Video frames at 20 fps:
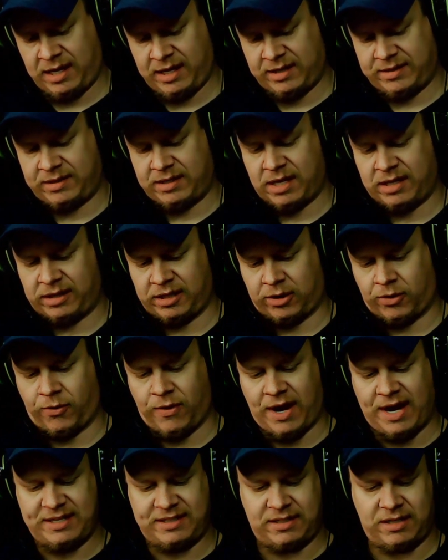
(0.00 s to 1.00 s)
It's got the
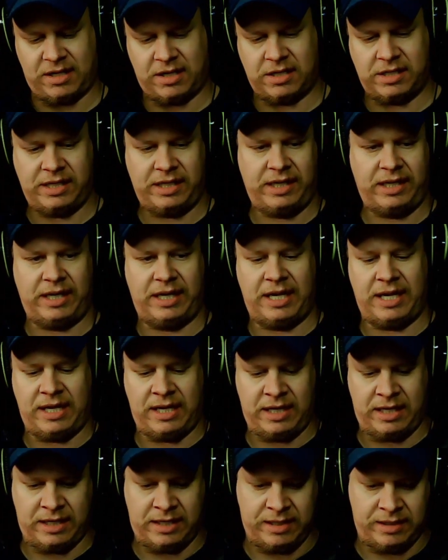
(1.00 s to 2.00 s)
crest on it,
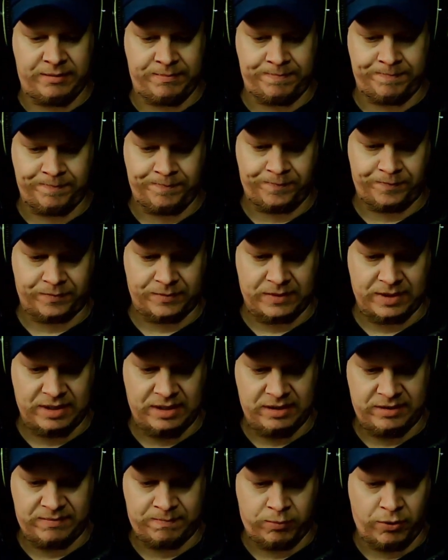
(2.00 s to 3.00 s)
and
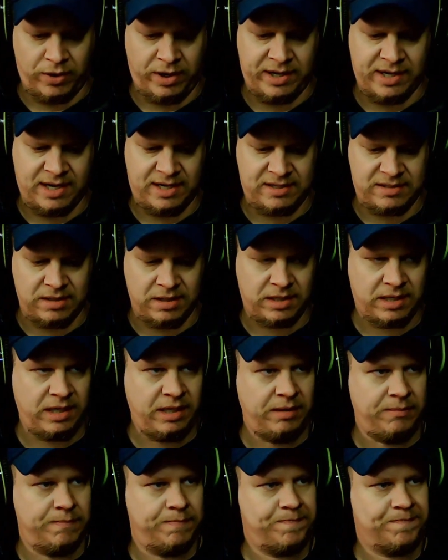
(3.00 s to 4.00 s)
it's pretty nice
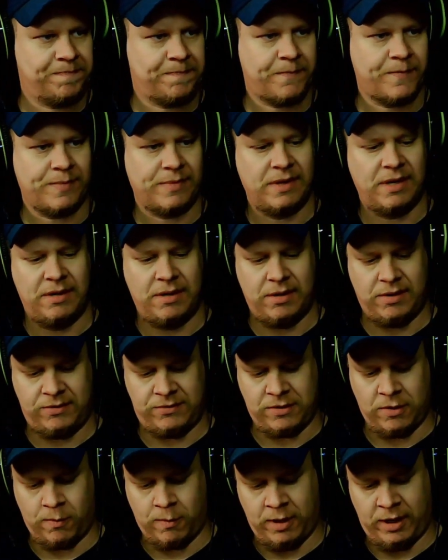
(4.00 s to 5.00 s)
looking.
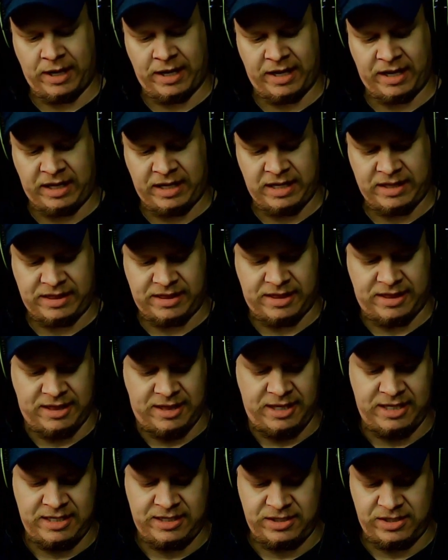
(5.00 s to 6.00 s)
So we're gonna get
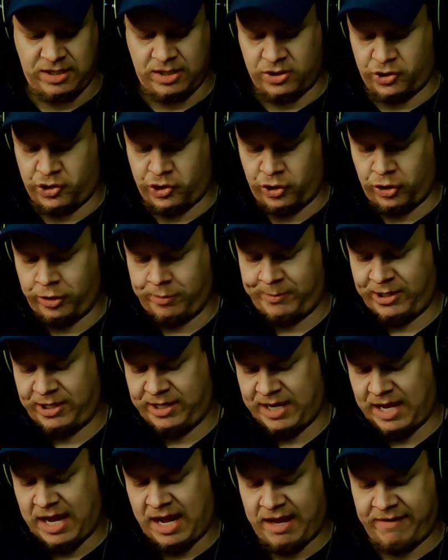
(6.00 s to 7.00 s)
this German
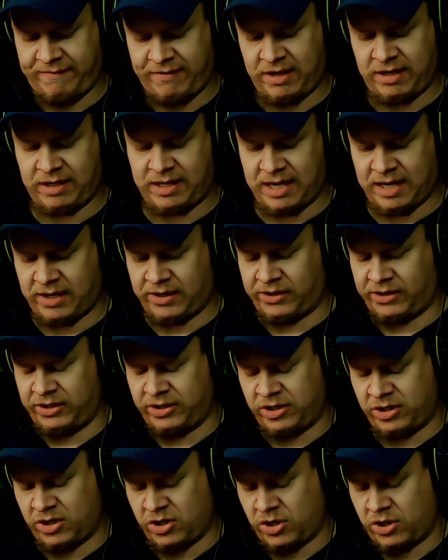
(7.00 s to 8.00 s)
Advent
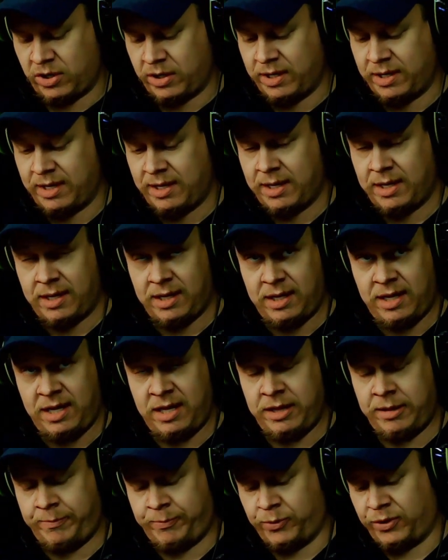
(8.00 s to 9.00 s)
calendar in
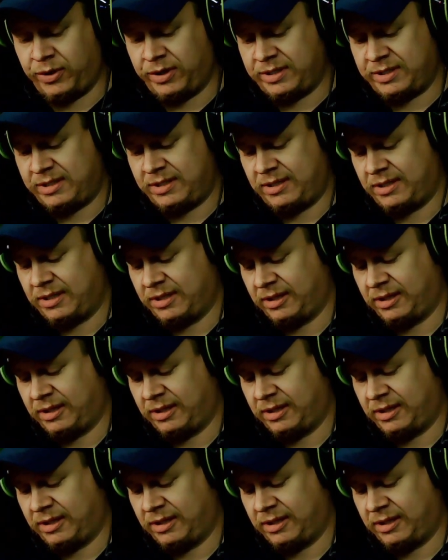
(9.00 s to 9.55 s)
the books.